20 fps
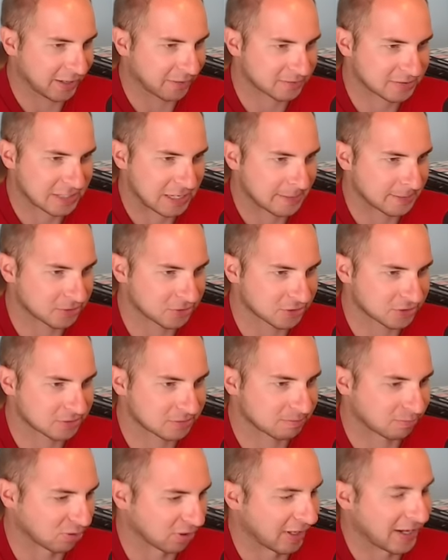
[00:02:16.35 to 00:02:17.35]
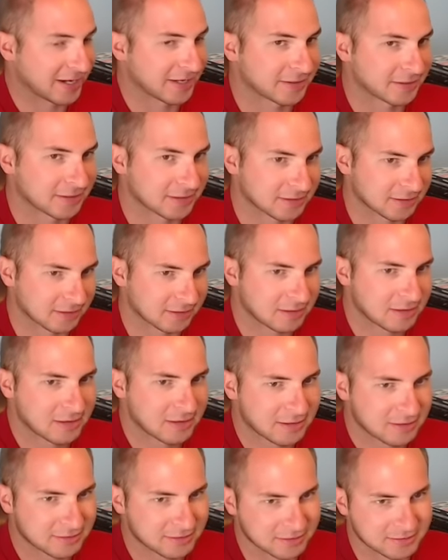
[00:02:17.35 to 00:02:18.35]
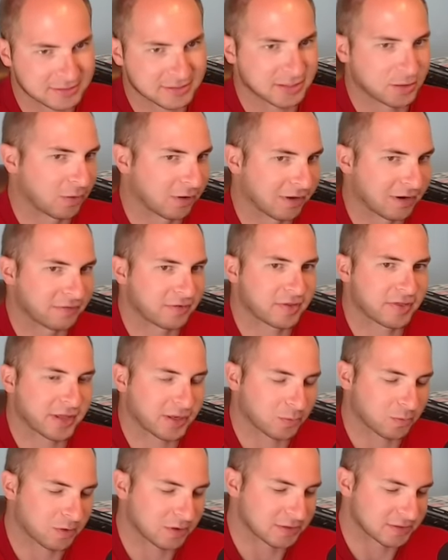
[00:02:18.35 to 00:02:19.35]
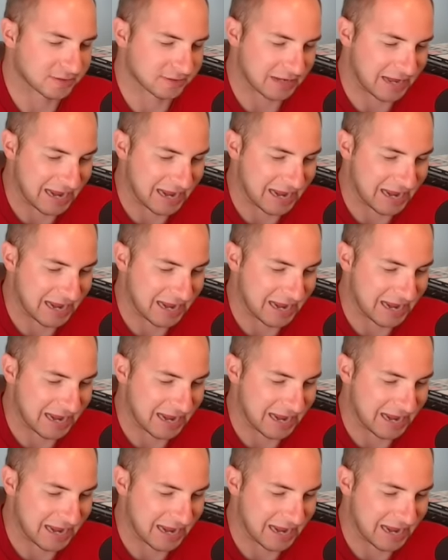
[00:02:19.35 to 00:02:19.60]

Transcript: I was kind of just playing to see where everything was